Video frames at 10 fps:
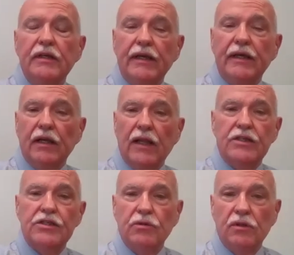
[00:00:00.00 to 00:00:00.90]

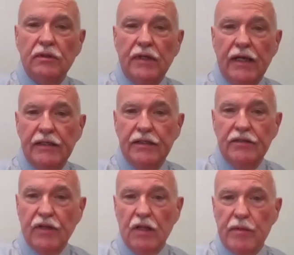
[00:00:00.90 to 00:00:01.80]
intellectual and
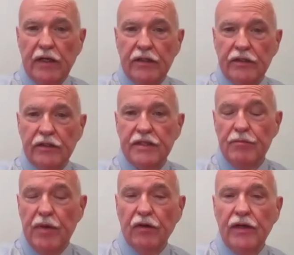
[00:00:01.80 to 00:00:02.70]
developmental
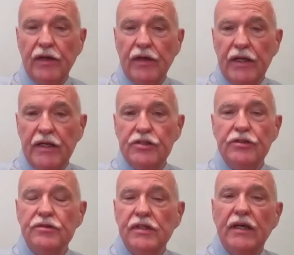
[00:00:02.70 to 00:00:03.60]
disability
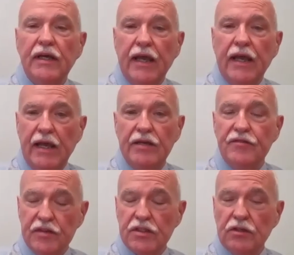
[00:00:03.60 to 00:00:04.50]
issues, and
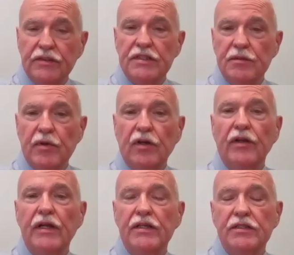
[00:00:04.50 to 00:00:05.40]
physical
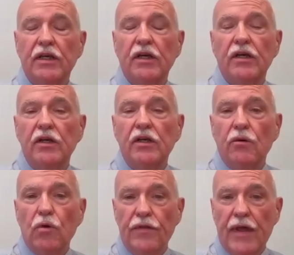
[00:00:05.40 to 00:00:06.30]
disabilities,
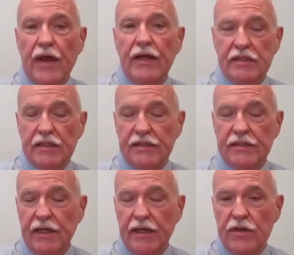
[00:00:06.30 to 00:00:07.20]
where they, as I
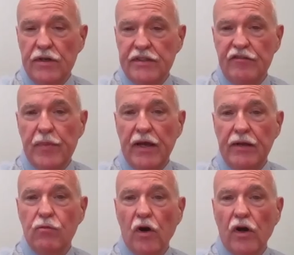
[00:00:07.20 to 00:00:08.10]
said, receive
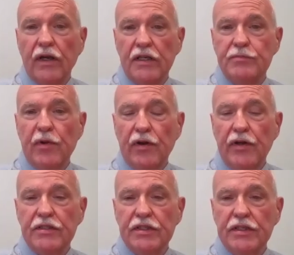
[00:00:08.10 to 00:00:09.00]
paid work
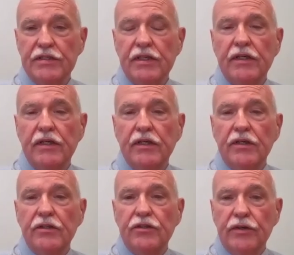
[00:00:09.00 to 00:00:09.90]
experiences
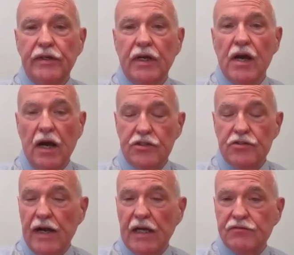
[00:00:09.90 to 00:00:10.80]
doing
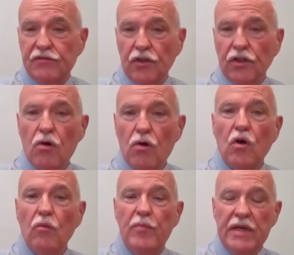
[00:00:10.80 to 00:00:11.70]
contracts for
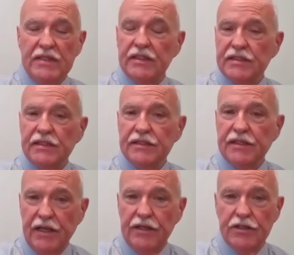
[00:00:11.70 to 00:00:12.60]
local businesses
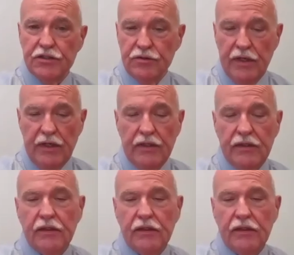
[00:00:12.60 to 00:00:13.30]
and industry.